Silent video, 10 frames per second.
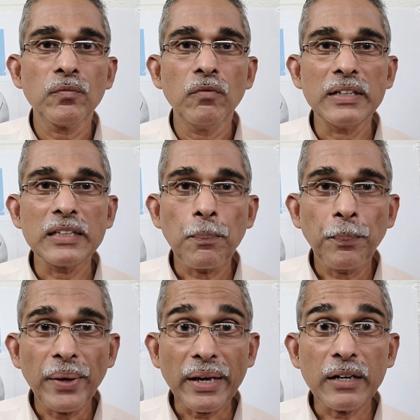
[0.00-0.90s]
When the
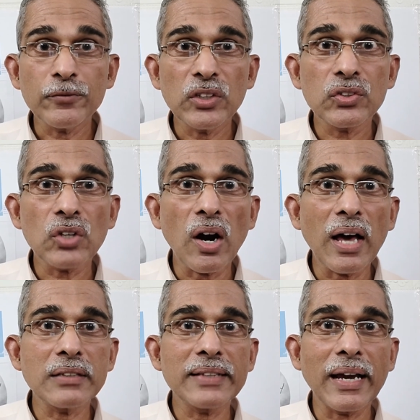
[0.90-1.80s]
peak of the
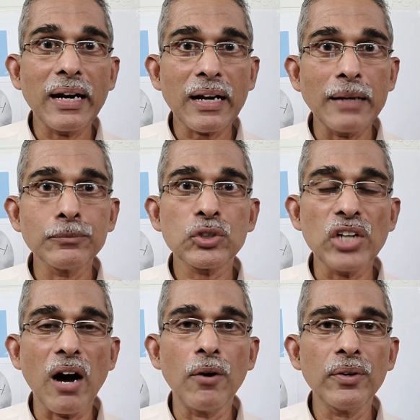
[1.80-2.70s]
solar cycle comes
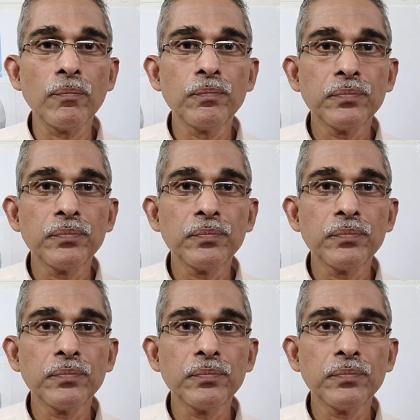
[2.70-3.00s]
down,